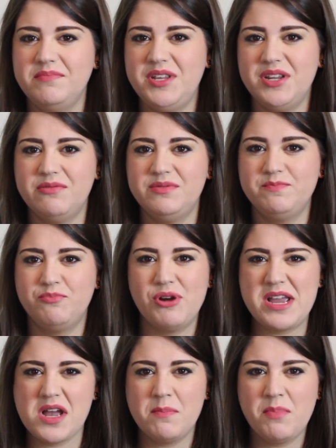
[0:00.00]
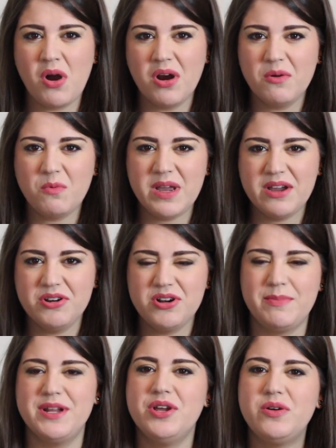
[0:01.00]
you know, break up part weird
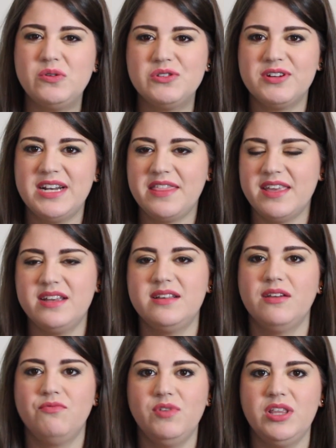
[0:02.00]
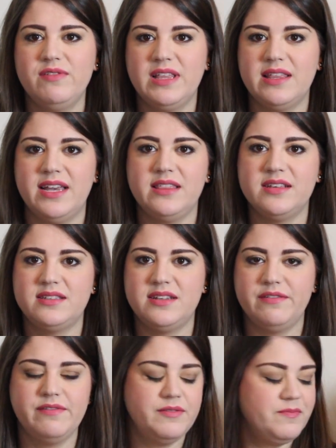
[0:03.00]
on my nose or anything. Really, really like this
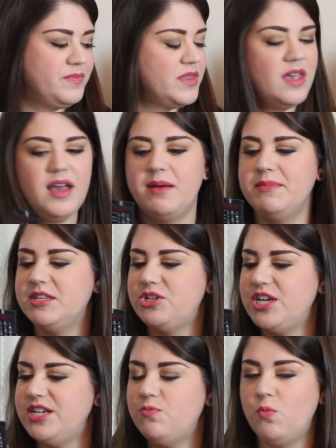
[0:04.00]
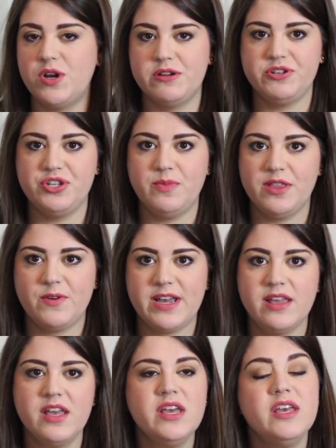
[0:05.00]
stuff. I'm in the shade one oh two, by the way.
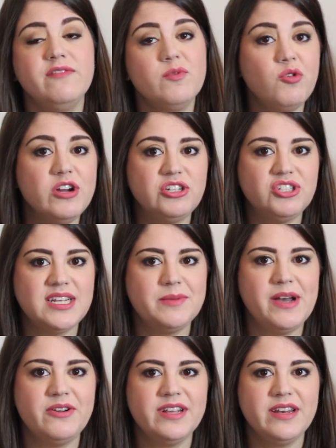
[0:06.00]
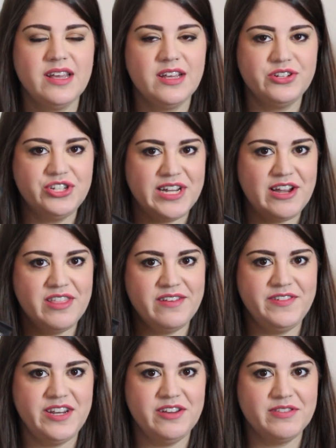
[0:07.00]
If you're more interested about it, check out
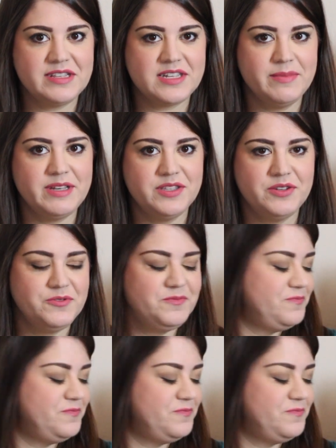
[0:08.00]
that video that's coming soon.